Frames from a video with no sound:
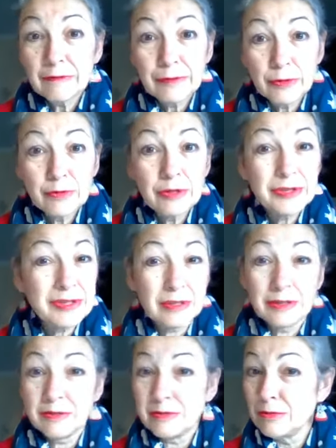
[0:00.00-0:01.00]

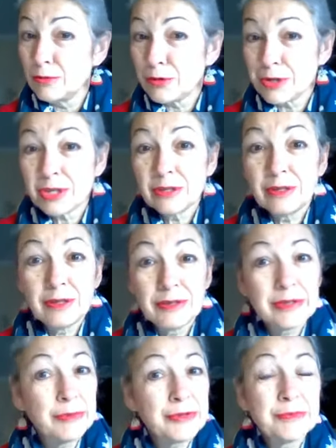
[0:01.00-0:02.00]
nutrition
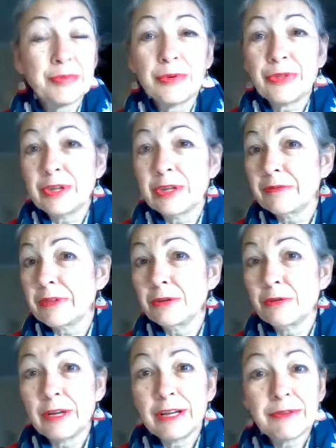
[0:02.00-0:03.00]
is the most important thing. If they
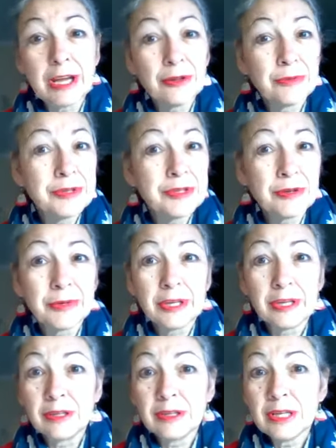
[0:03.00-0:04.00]
don't have calories going
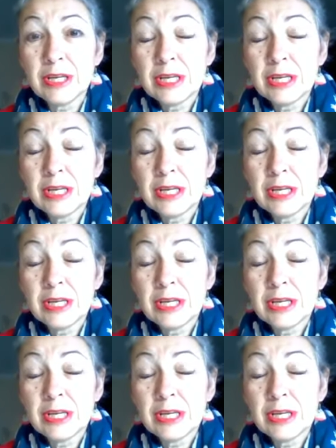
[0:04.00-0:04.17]
in,